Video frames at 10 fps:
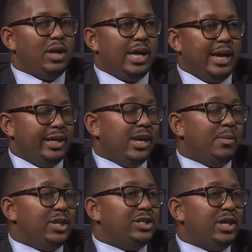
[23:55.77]
and
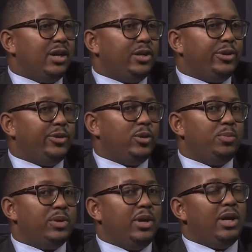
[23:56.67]
yet much younger
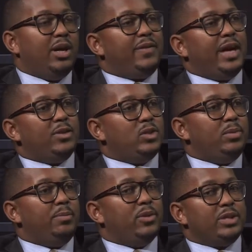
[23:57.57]
group of
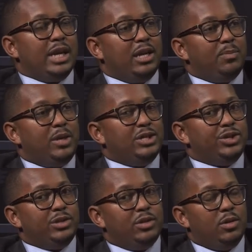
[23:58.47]
council members and
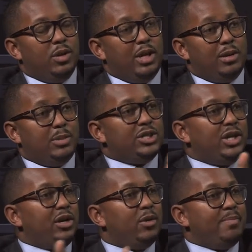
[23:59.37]
a
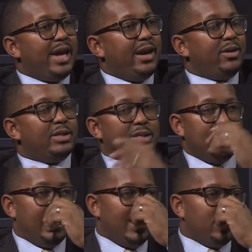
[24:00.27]
much younger mayor to city